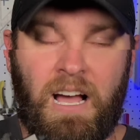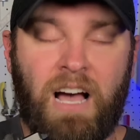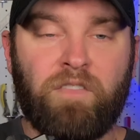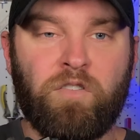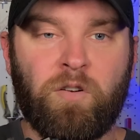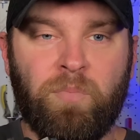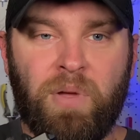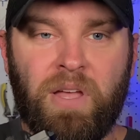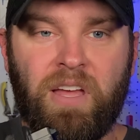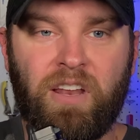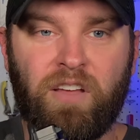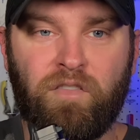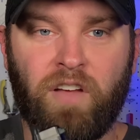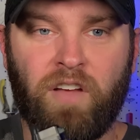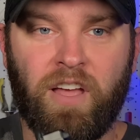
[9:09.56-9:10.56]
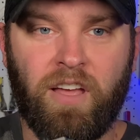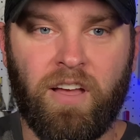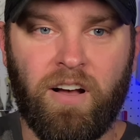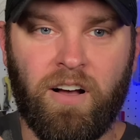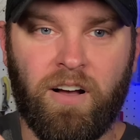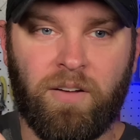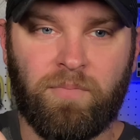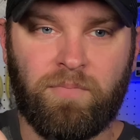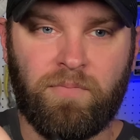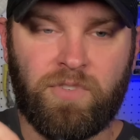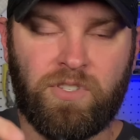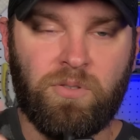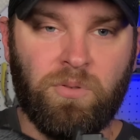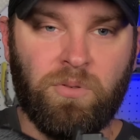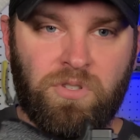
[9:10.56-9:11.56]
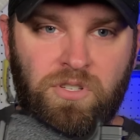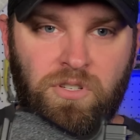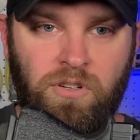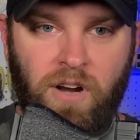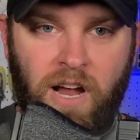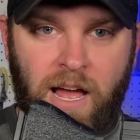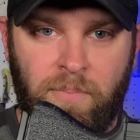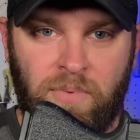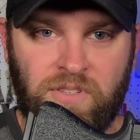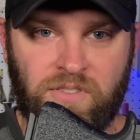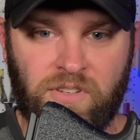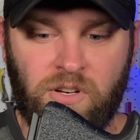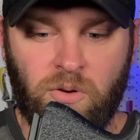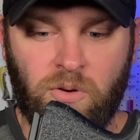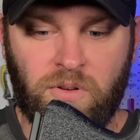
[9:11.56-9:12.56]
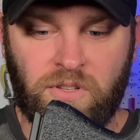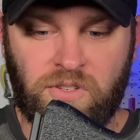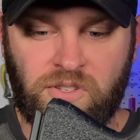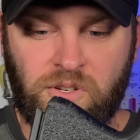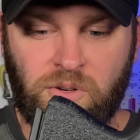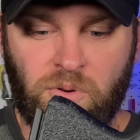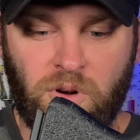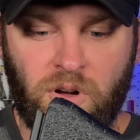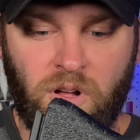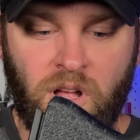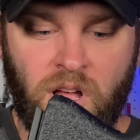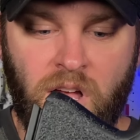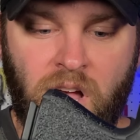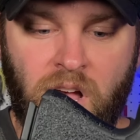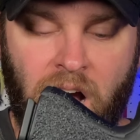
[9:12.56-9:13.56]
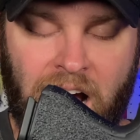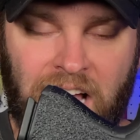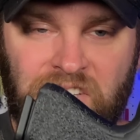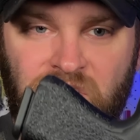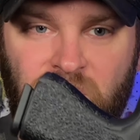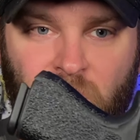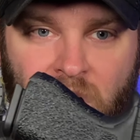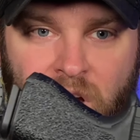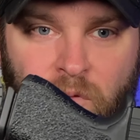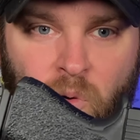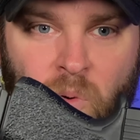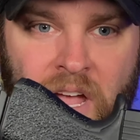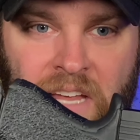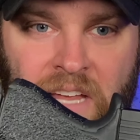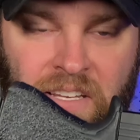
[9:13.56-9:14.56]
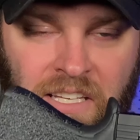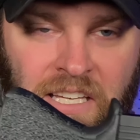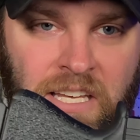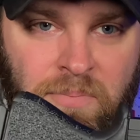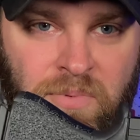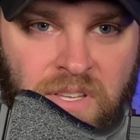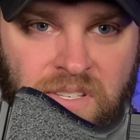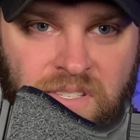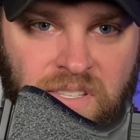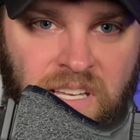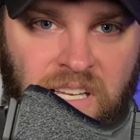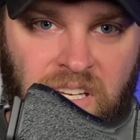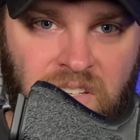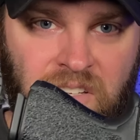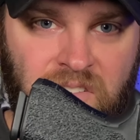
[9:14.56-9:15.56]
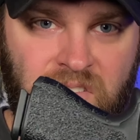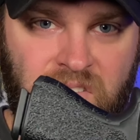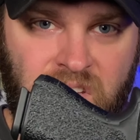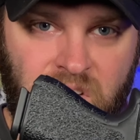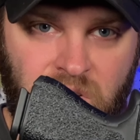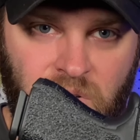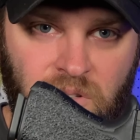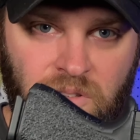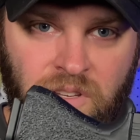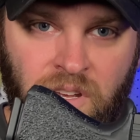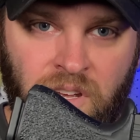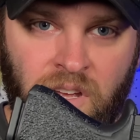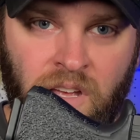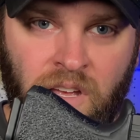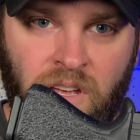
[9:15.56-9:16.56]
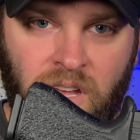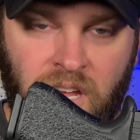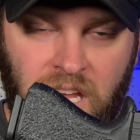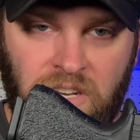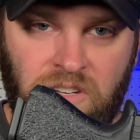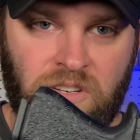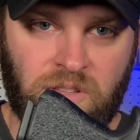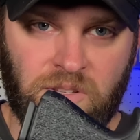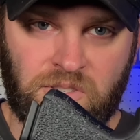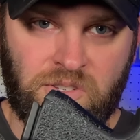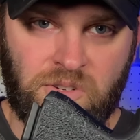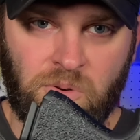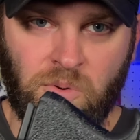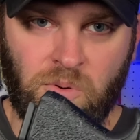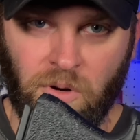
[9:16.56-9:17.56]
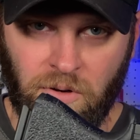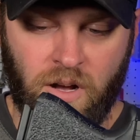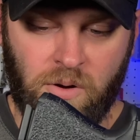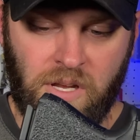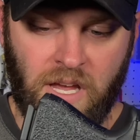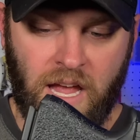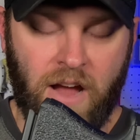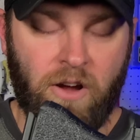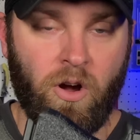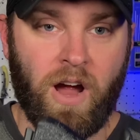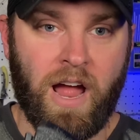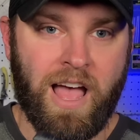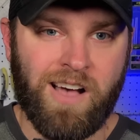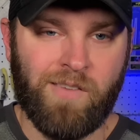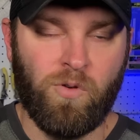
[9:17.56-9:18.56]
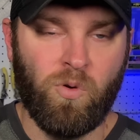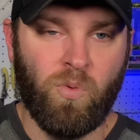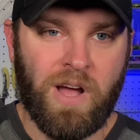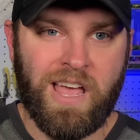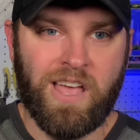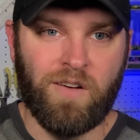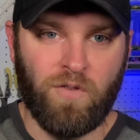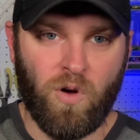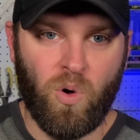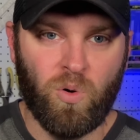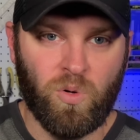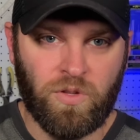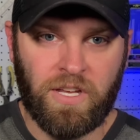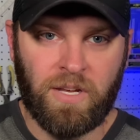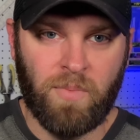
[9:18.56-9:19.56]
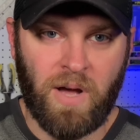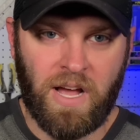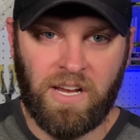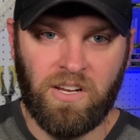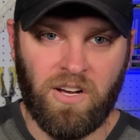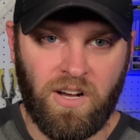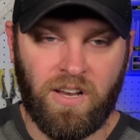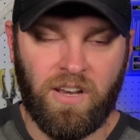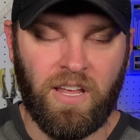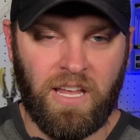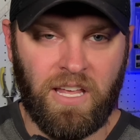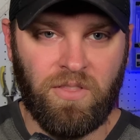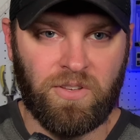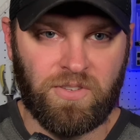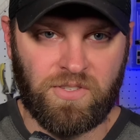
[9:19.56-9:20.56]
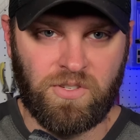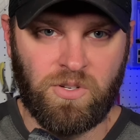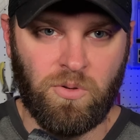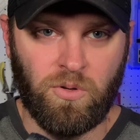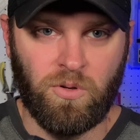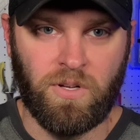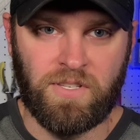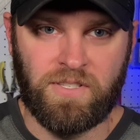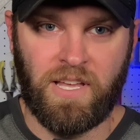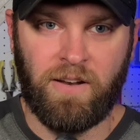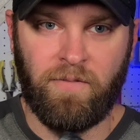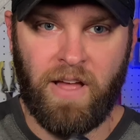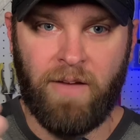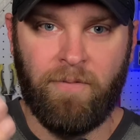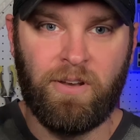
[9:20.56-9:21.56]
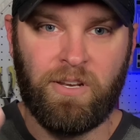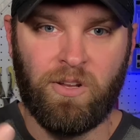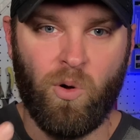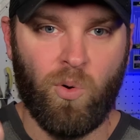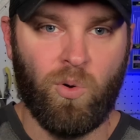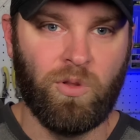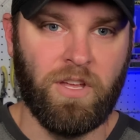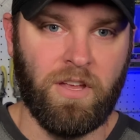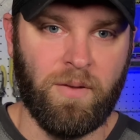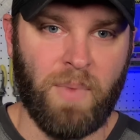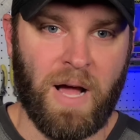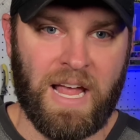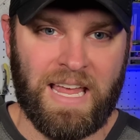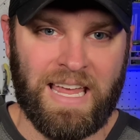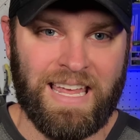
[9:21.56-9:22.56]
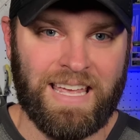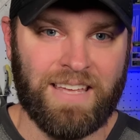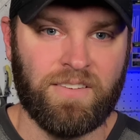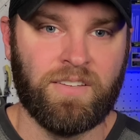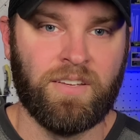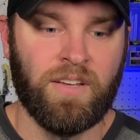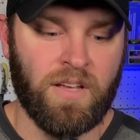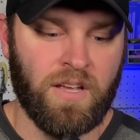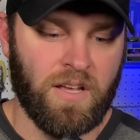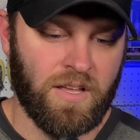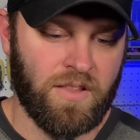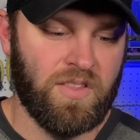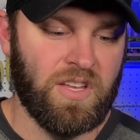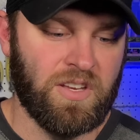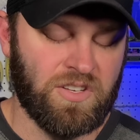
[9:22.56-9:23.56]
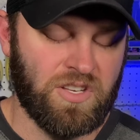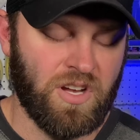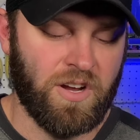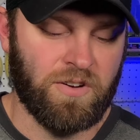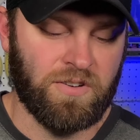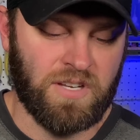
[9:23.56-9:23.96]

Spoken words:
God forbid if a school shooter happens to go in the school, I still have a way to keep this thing concealed into the school, okay? Or I have a way of holding my gun in the school instead of having to hold it in my hand the entire